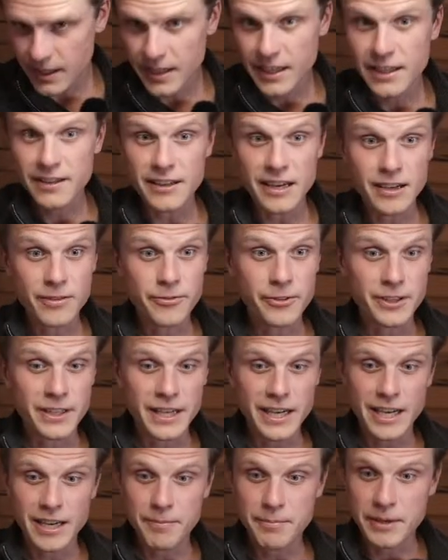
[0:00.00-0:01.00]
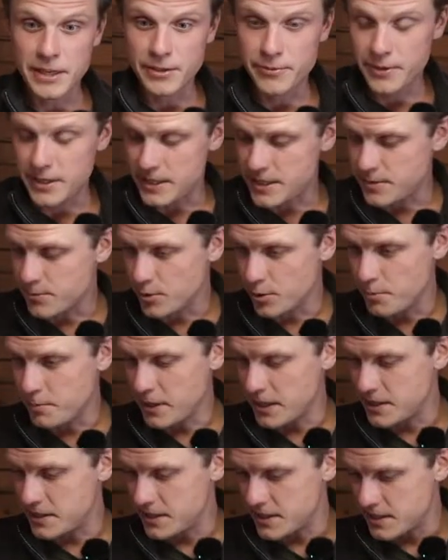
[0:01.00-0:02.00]
Thankfully, I paint really small
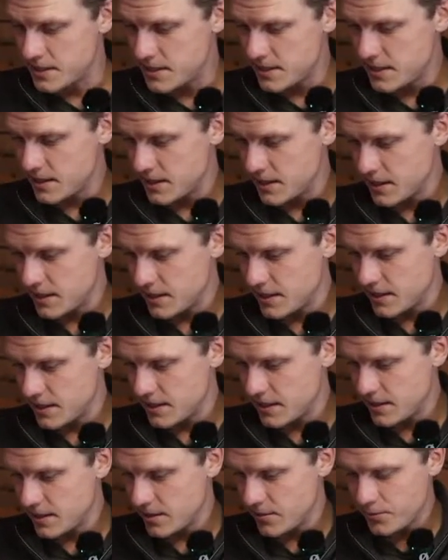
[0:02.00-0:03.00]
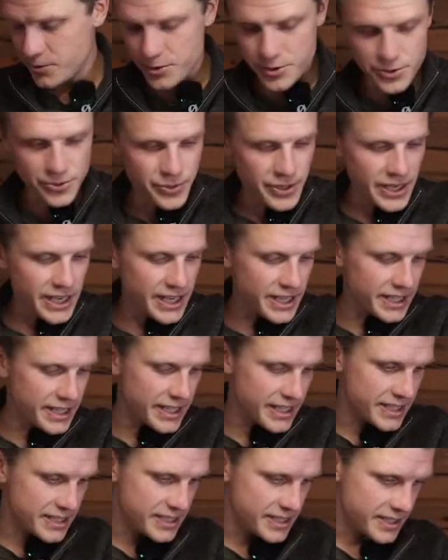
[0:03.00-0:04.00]
paintings. Of course, you can
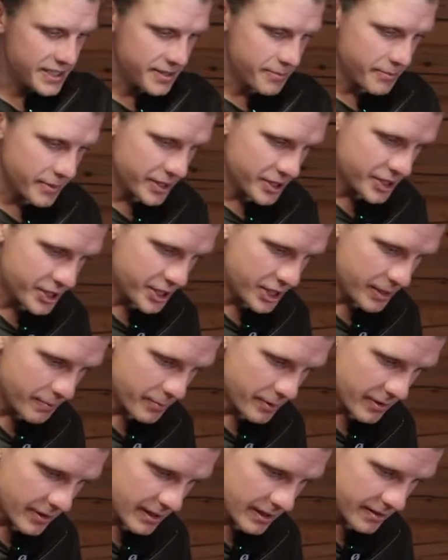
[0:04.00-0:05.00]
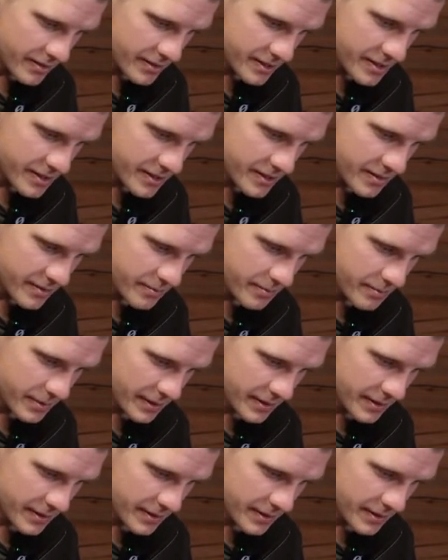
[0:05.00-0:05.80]
get much cheaper colors, but